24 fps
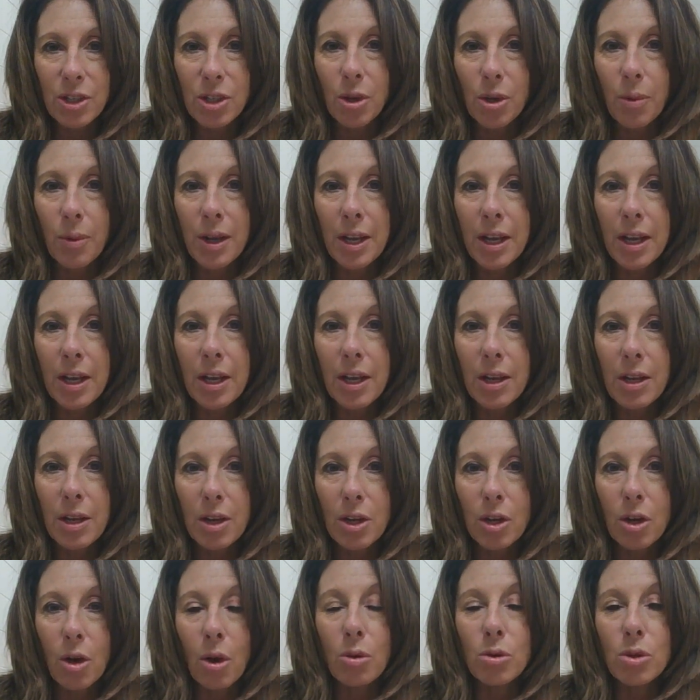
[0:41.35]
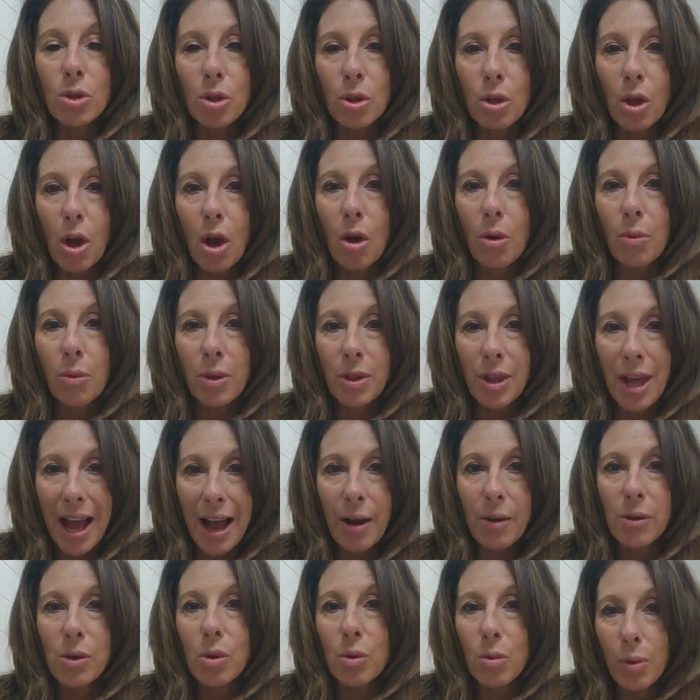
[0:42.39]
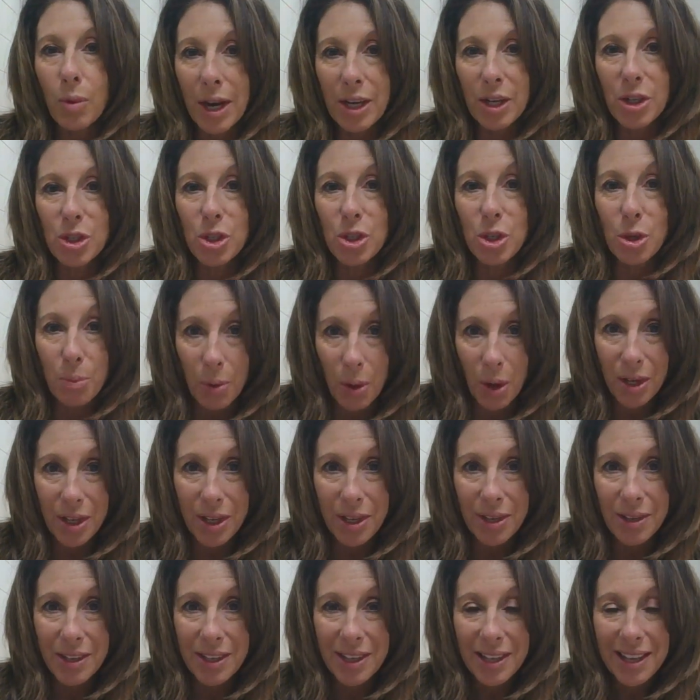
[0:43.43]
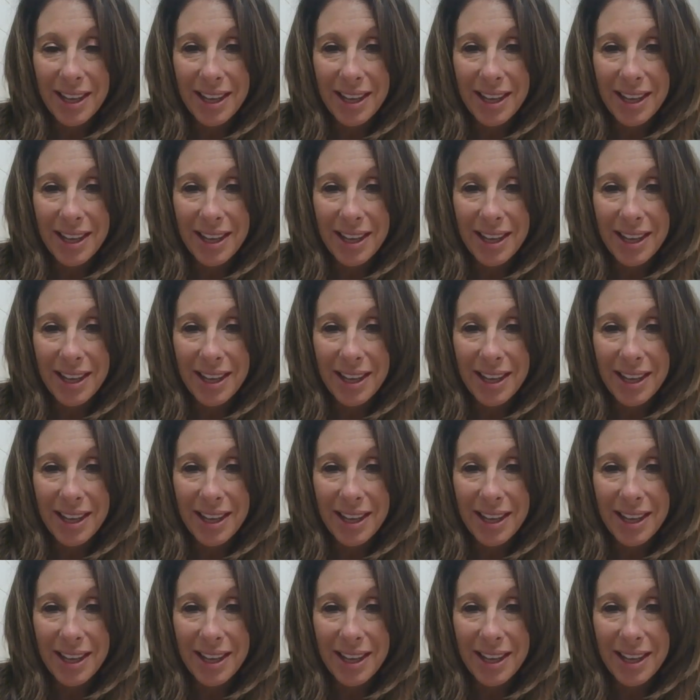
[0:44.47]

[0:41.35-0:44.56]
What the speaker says: So it goes along with how you rated your book.